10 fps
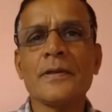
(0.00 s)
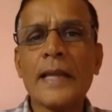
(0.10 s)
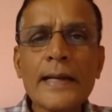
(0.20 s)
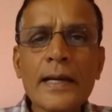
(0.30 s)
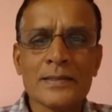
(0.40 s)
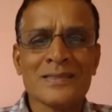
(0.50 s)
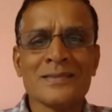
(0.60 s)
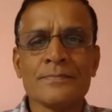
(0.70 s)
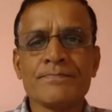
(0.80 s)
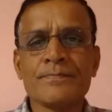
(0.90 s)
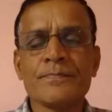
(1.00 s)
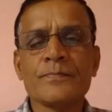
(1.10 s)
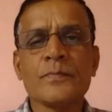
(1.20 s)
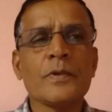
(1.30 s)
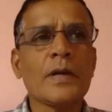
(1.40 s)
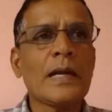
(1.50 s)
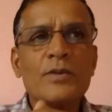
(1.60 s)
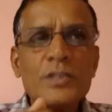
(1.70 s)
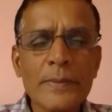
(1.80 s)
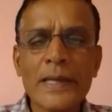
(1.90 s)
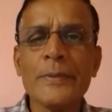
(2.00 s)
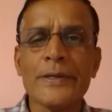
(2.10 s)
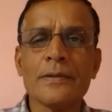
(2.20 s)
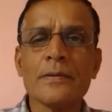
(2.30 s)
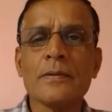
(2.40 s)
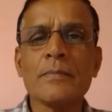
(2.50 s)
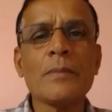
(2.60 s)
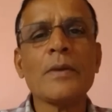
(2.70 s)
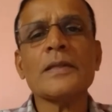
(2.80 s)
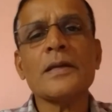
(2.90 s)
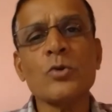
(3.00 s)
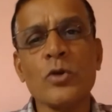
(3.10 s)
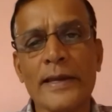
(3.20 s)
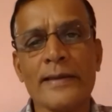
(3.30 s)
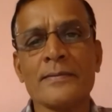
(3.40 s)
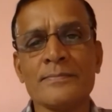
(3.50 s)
Like us, I was a baby, my mother took care.